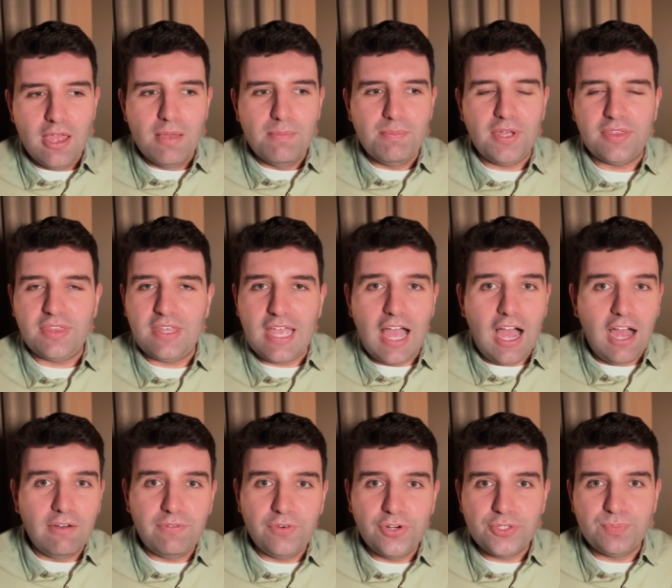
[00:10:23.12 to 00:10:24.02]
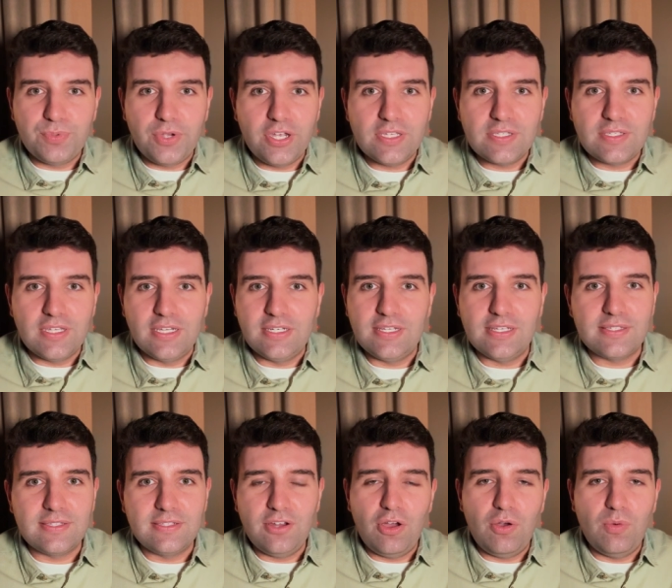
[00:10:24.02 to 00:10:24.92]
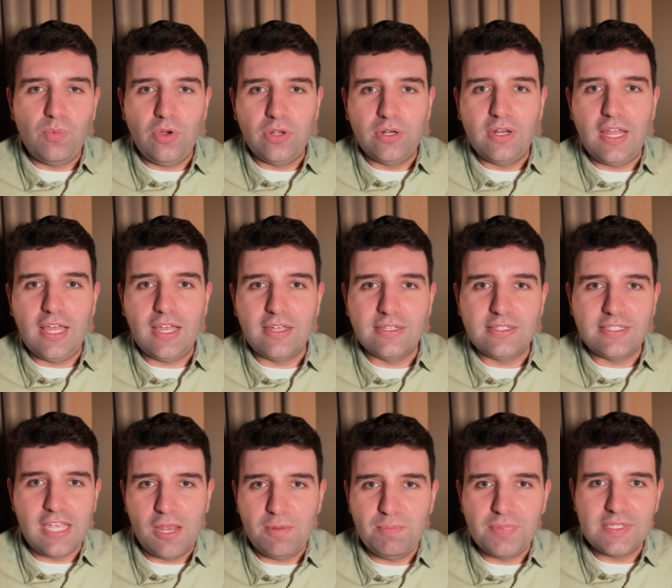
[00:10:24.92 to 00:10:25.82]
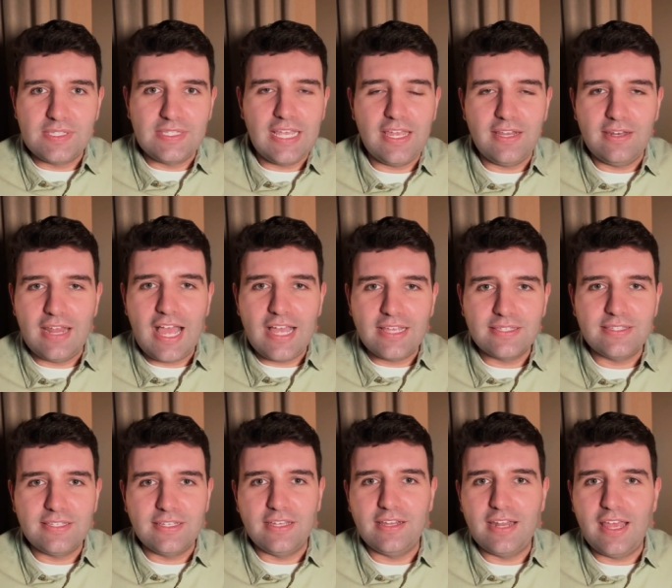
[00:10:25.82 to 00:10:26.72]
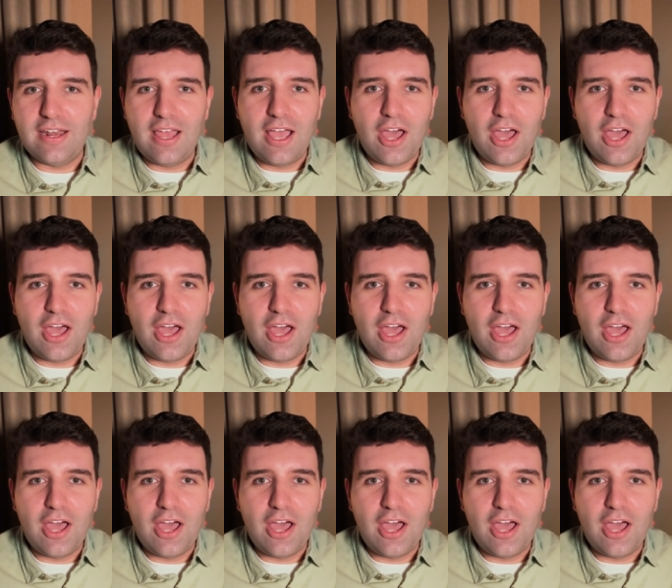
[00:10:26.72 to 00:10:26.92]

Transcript: But the average person does not want like a 10% acid at